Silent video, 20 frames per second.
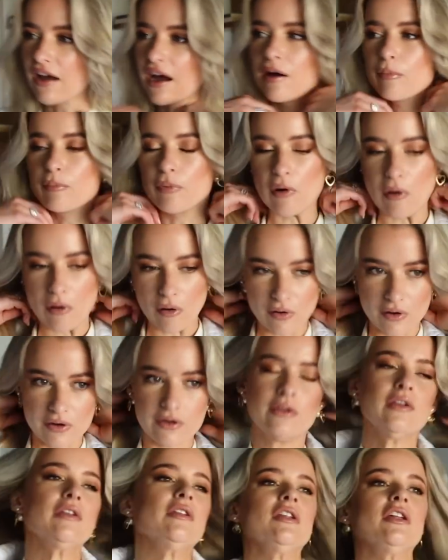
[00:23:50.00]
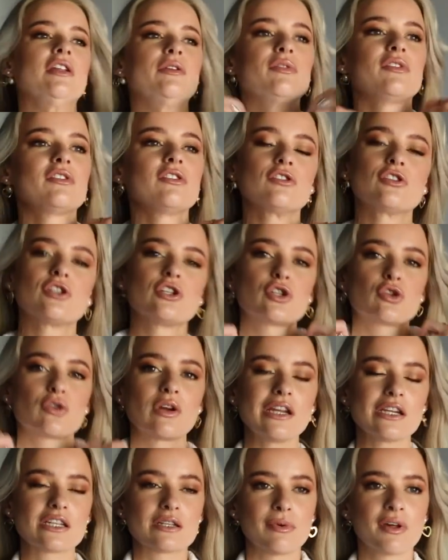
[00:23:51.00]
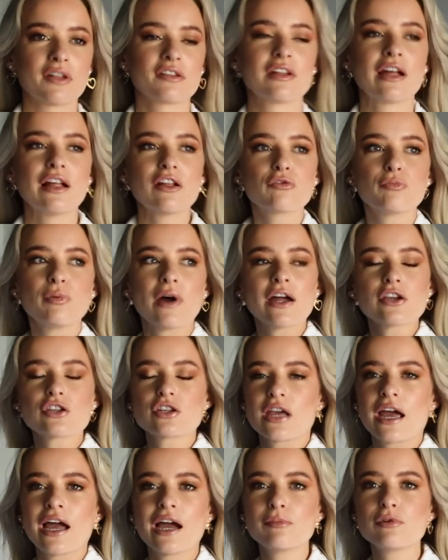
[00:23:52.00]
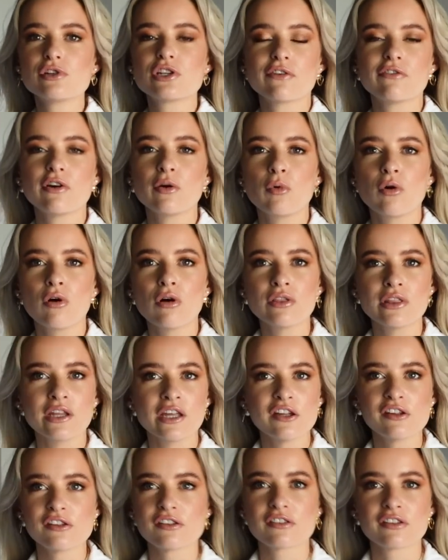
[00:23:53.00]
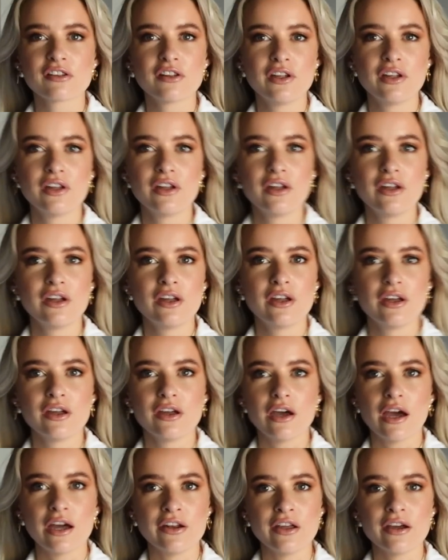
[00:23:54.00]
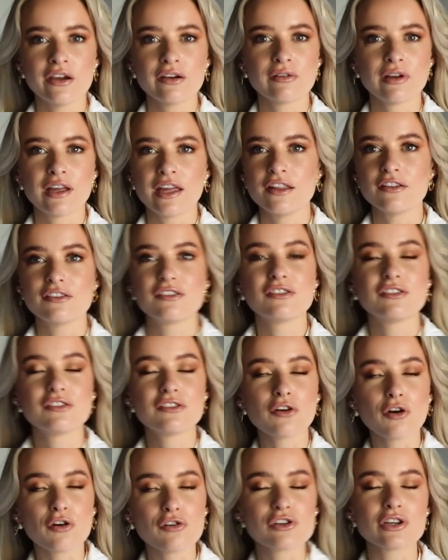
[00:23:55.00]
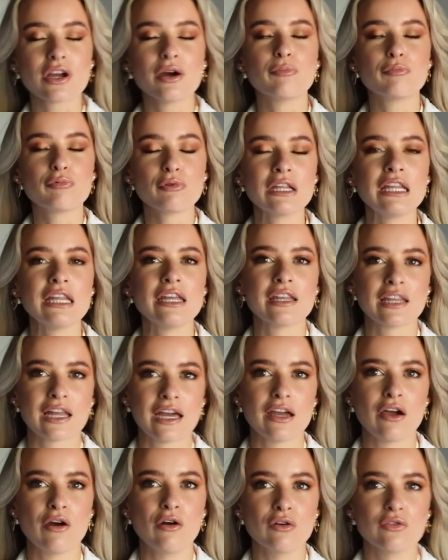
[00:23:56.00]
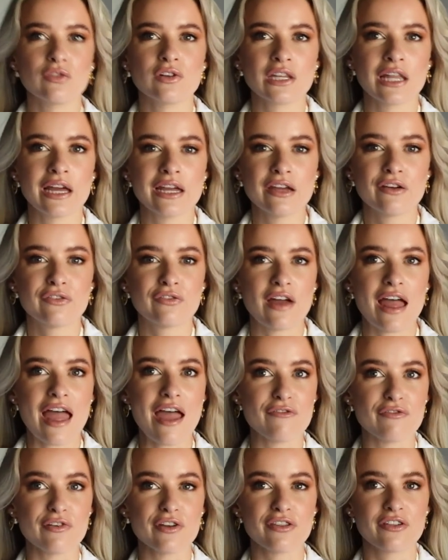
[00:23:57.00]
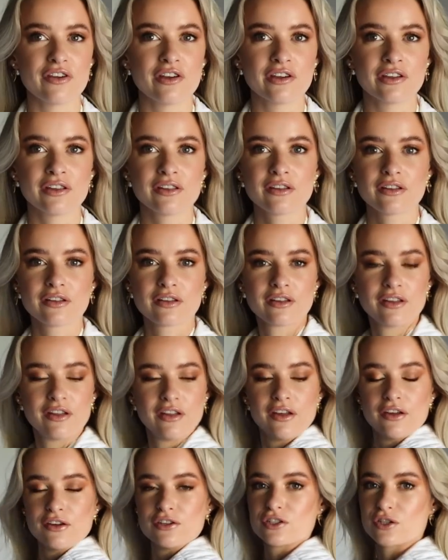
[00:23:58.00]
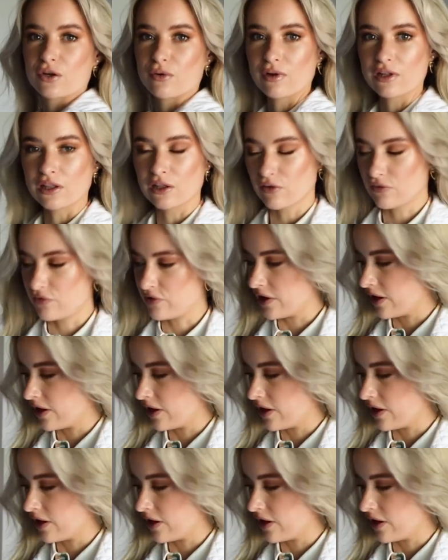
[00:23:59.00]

that I bought, this was such a treat to myself, but actually how much have I worn this? You haven't taken it off. I know, it's such a brilliant like overlayer for everything. So I love